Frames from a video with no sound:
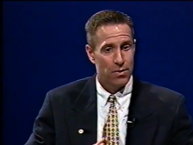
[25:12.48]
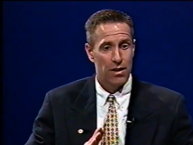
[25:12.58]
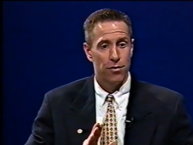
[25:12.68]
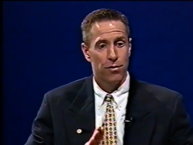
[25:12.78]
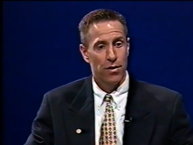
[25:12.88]

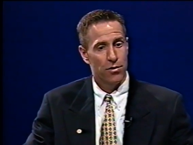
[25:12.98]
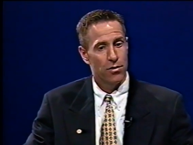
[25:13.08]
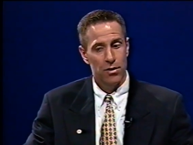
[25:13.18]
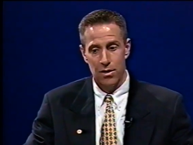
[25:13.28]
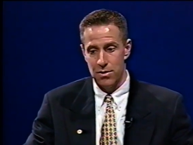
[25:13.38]
if your
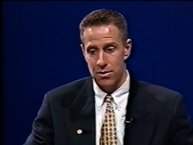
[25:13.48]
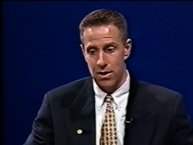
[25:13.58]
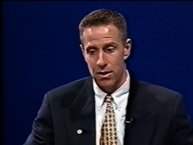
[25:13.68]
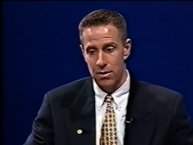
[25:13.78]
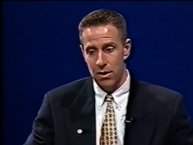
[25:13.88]
vessel is
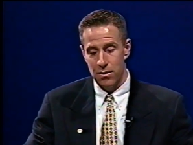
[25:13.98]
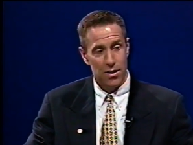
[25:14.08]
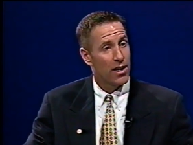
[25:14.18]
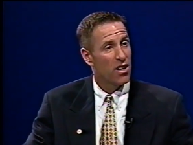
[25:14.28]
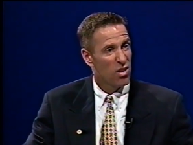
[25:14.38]
uh,
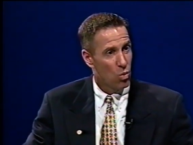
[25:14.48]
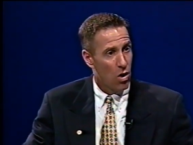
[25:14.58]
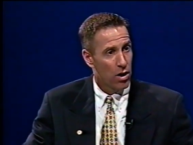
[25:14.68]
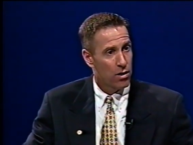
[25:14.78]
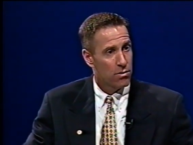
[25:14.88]
taking on
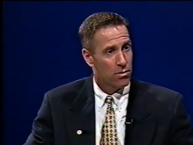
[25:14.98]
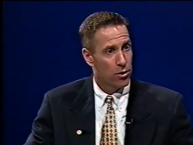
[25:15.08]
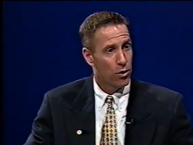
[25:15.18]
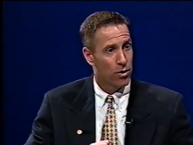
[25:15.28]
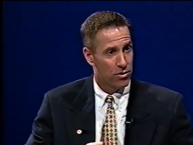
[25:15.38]
water or
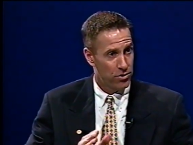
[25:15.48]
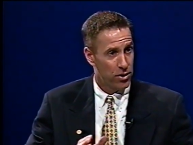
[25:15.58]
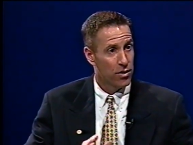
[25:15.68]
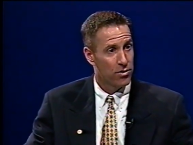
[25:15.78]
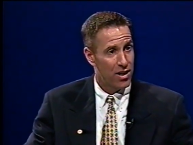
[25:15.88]
you're in
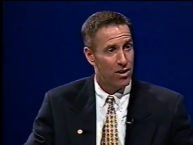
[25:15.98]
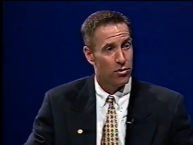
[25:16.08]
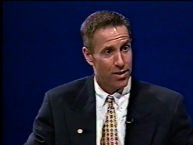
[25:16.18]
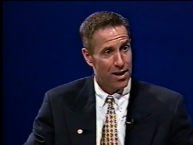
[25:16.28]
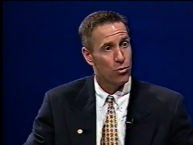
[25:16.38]
serious
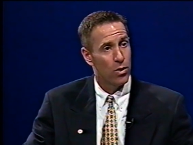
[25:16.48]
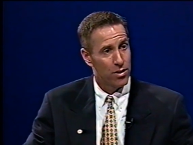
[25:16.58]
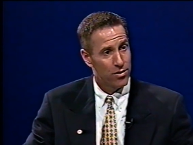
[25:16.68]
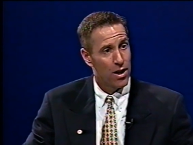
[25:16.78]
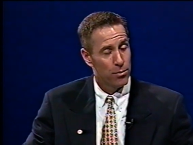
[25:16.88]
danger, that's when
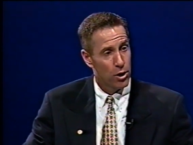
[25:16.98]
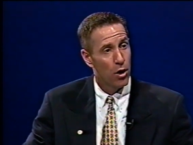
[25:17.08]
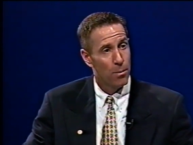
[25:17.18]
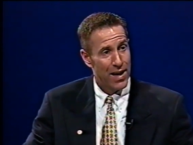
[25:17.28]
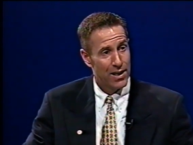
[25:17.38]
it's time to
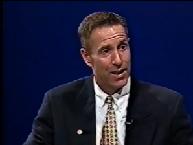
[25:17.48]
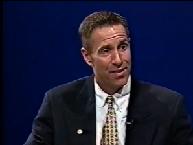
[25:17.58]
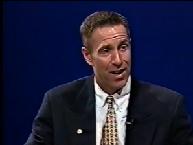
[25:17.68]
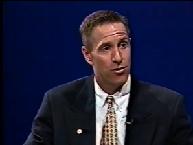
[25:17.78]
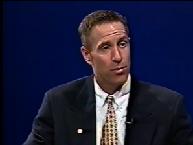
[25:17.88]
call Mayday,
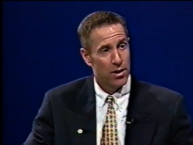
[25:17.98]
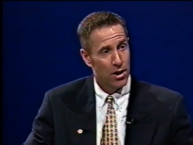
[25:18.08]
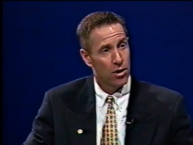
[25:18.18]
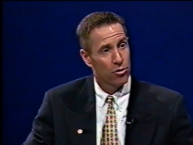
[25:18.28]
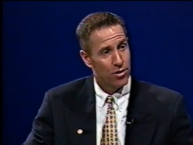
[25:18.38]
and that should be
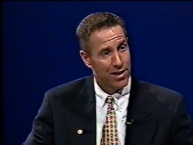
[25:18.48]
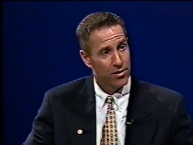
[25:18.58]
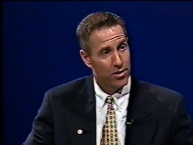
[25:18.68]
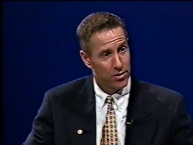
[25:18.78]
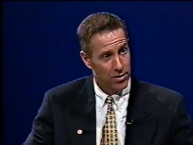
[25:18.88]
done on Channel
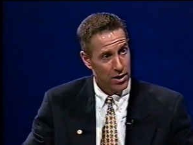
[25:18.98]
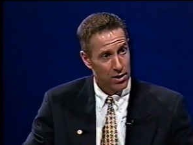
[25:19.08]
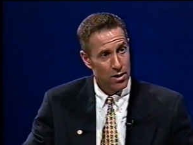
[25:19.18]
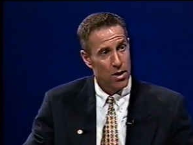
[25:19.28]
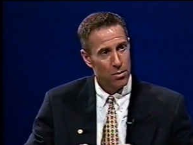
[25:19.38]
16.